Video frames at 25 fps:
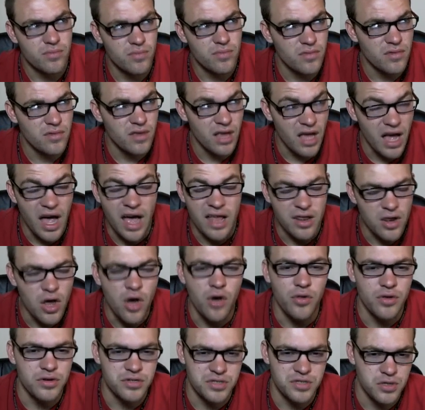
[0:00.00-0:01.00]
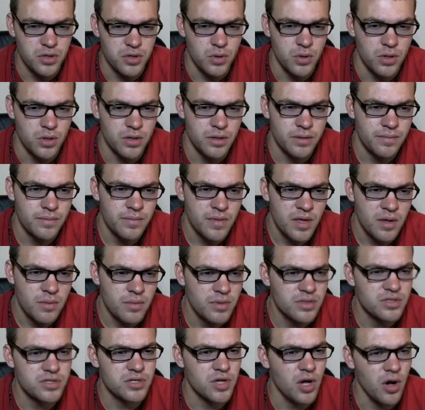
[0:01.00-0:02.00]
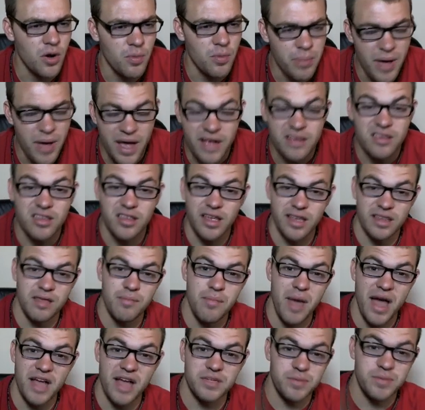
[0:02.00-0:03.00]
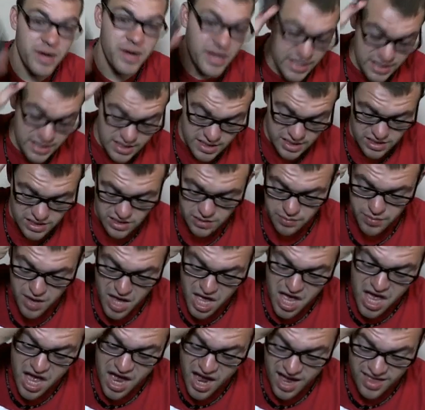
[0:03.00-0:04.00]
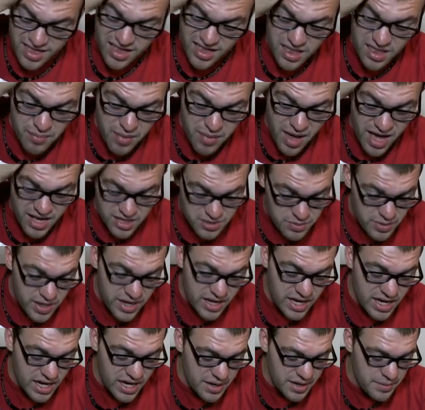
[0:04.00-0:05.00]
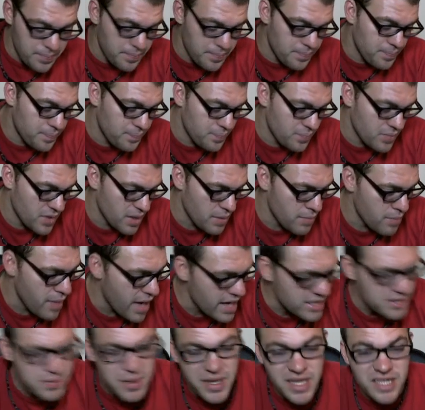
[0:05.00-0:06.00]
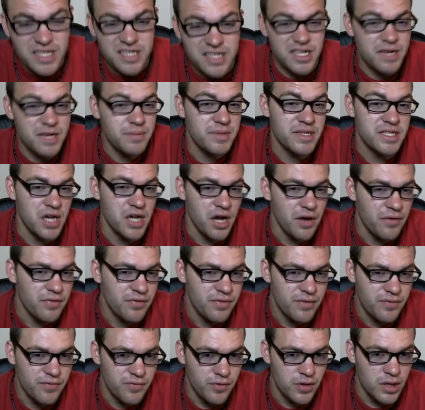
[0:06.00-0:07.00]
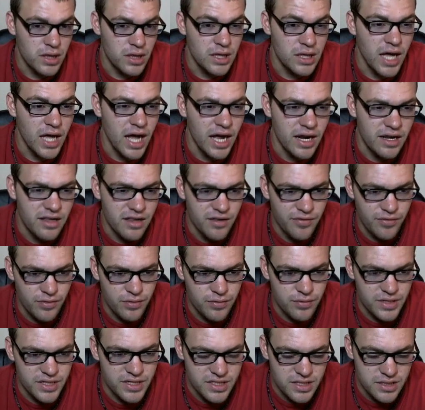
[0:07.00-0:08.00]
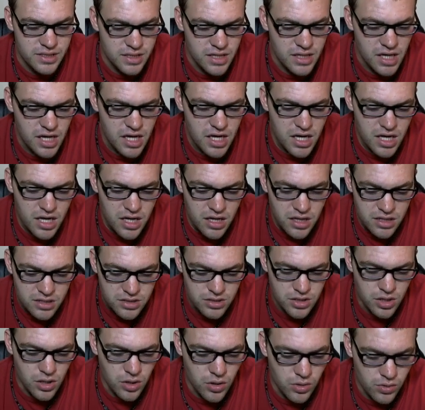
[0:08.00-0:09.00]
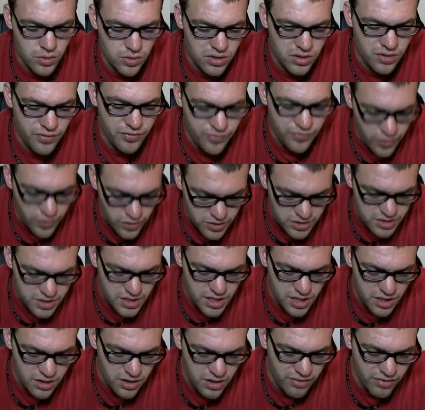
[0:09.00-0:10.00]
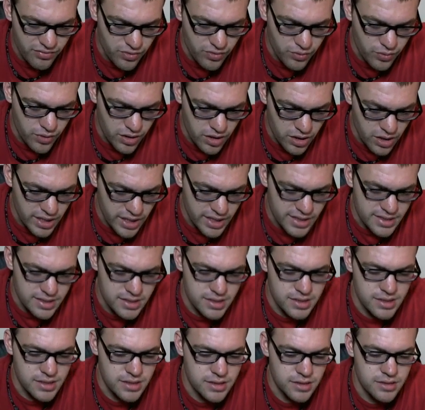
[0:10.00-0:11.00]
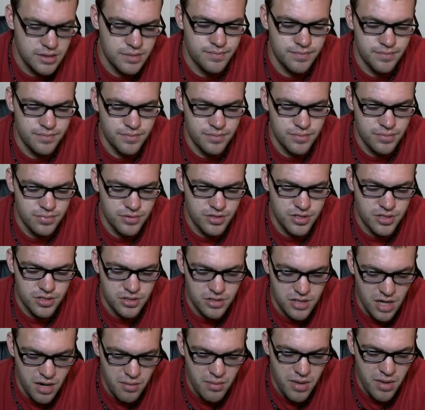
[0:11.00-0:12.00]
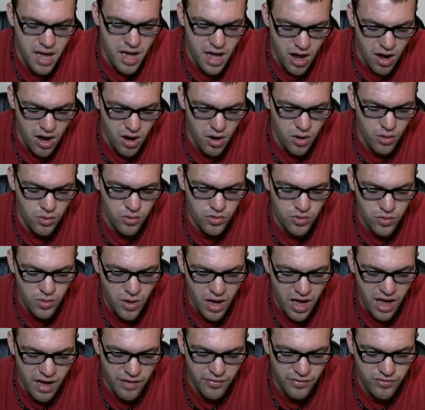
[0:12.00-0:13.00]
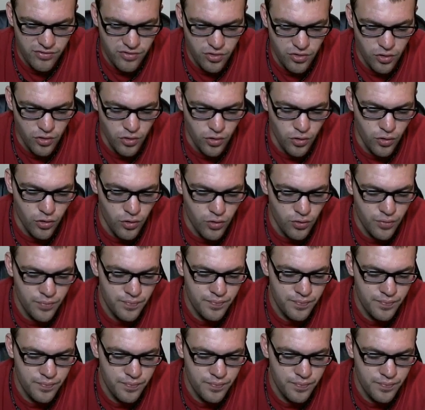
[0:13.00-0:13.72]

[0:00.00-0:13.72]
I know there's a core, but so back to like the matchmaking system. I think the matchmaking is gonna be tough for a lot of different reasons. So the first thing you have to realize is somehow you have to